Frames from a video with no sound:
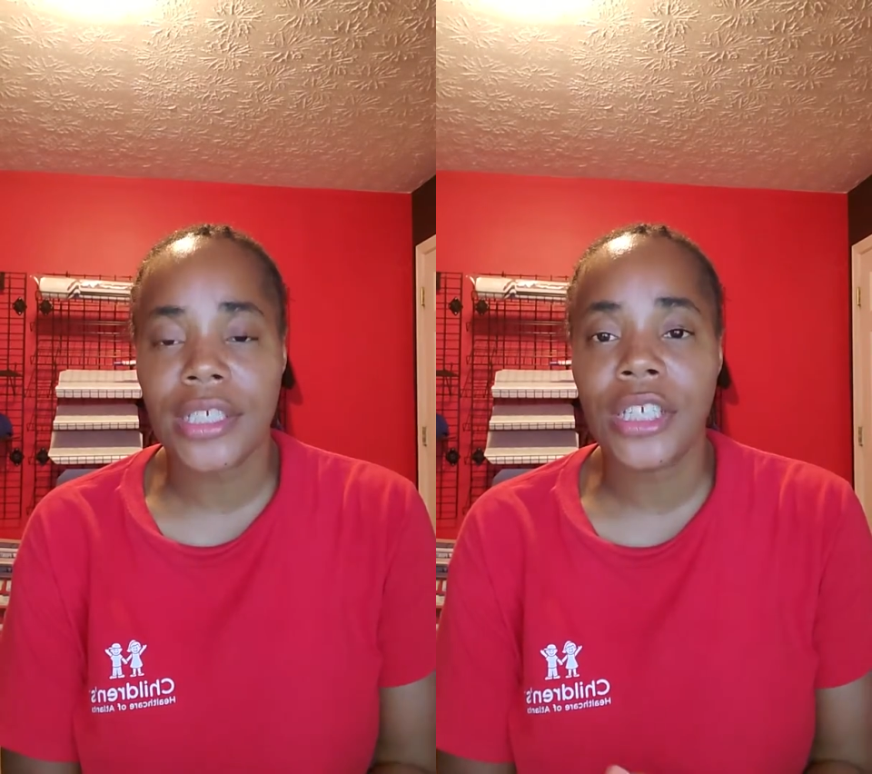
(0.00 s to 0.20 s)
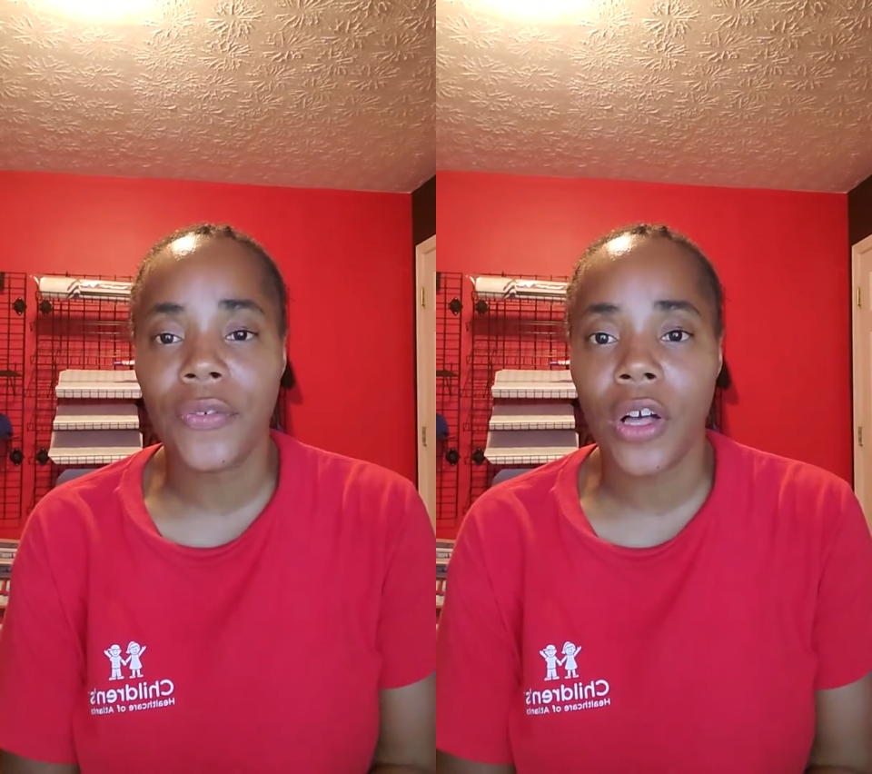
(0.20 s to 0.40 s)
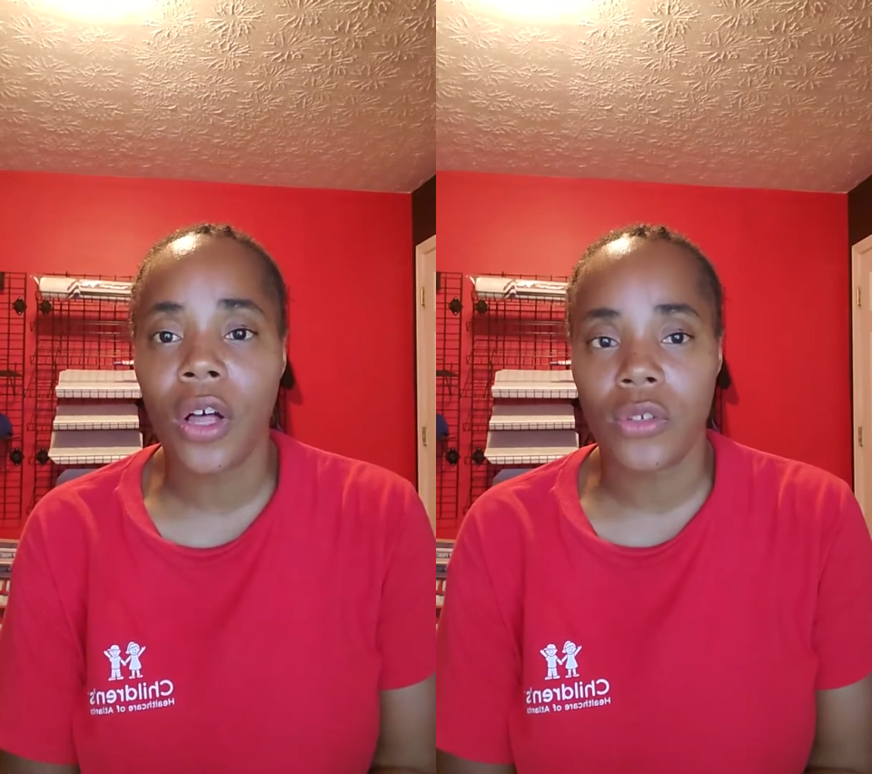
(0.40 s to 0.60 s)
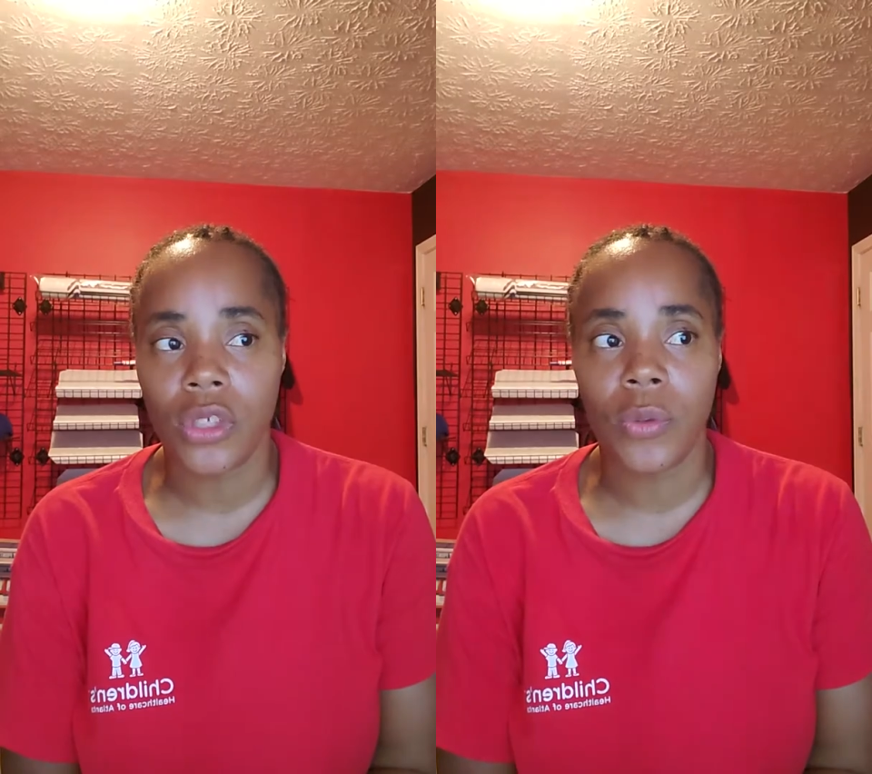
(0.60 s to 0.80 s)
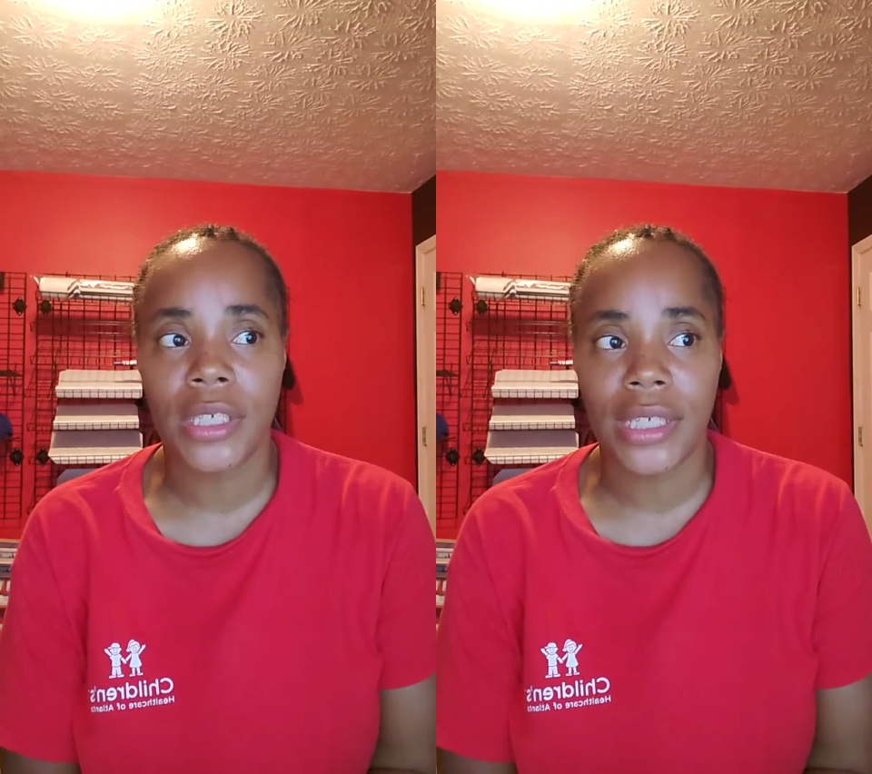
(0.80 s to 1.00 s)
difficult
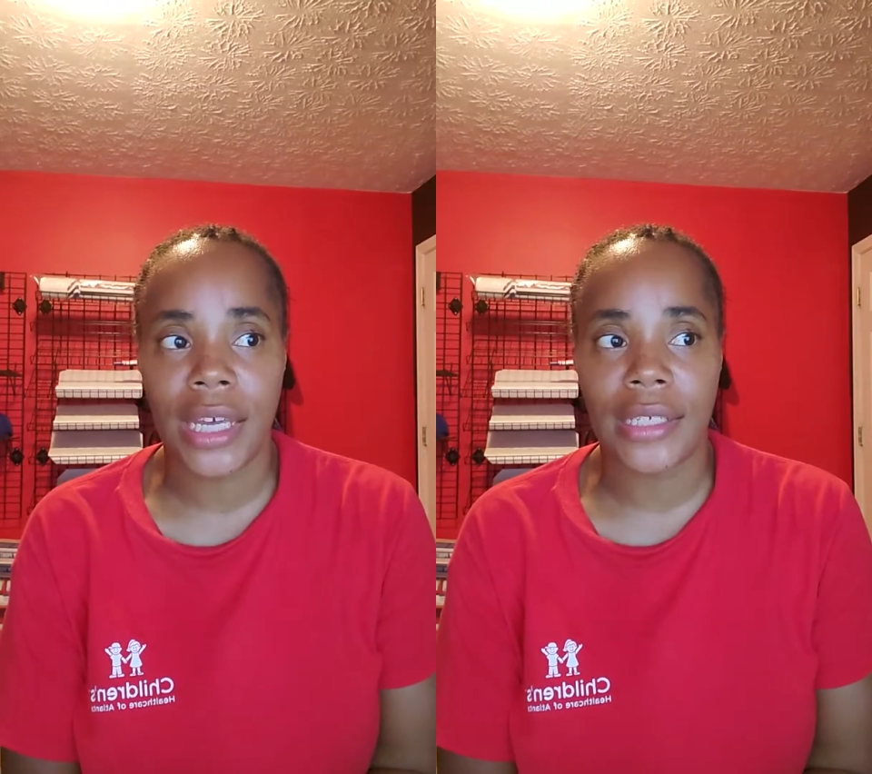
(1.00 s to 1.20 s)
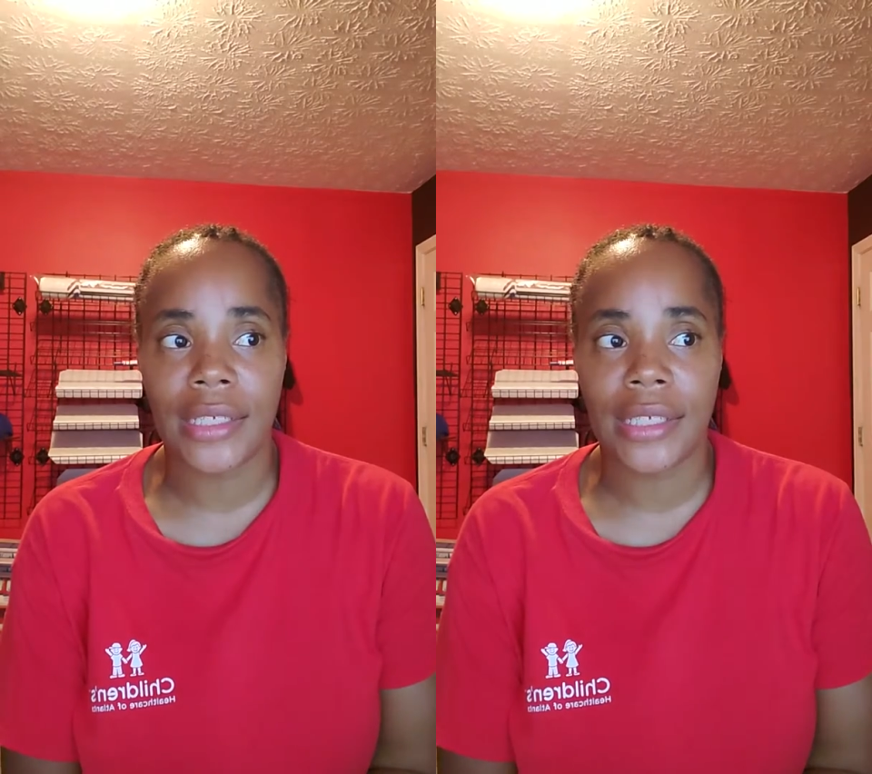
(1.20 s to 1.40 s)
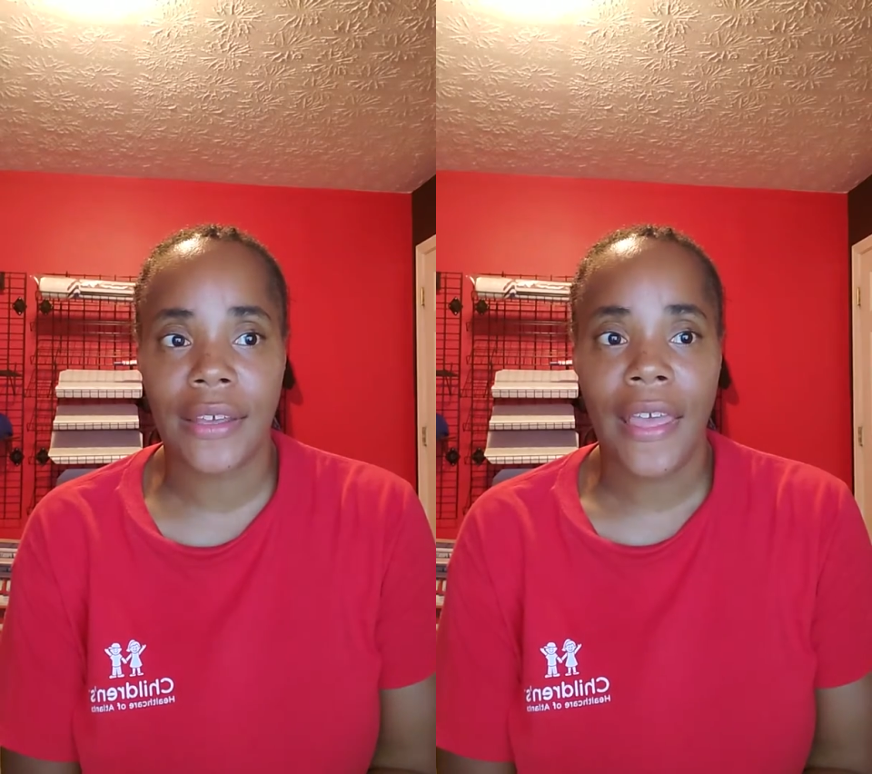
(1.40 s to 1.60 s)
to assess.